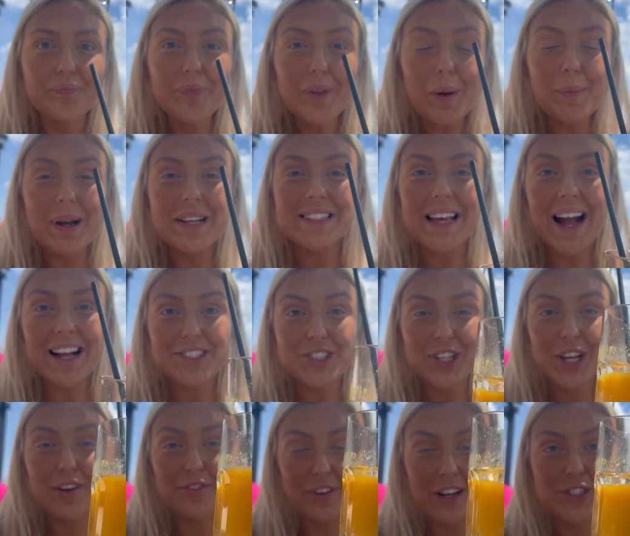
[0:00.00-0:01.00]
But it's actually
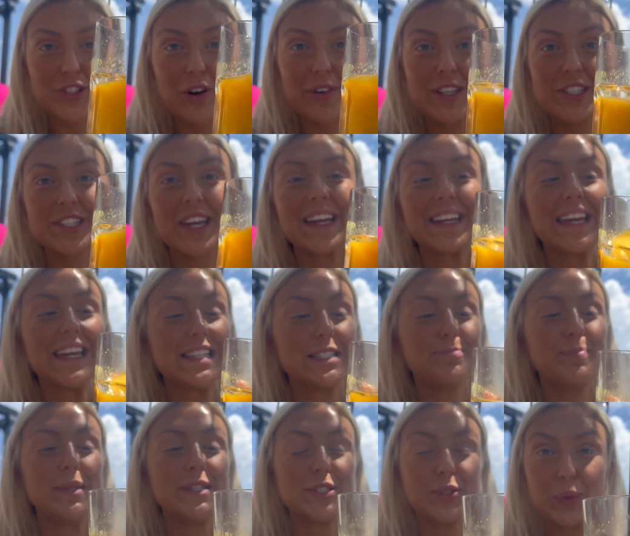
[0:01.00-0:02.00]
a fresh orange, like it's
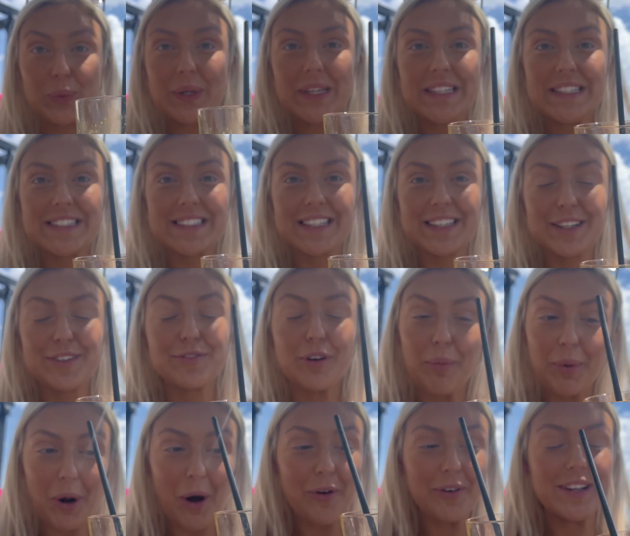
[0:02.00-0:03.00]
been squeezed from
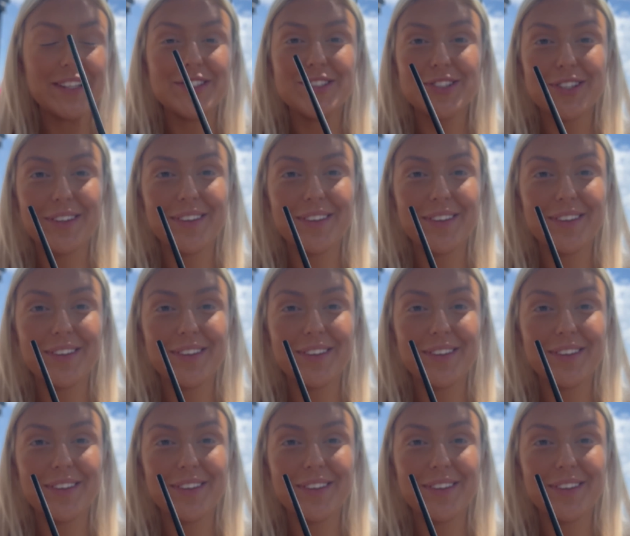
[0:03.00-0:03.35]
an orange.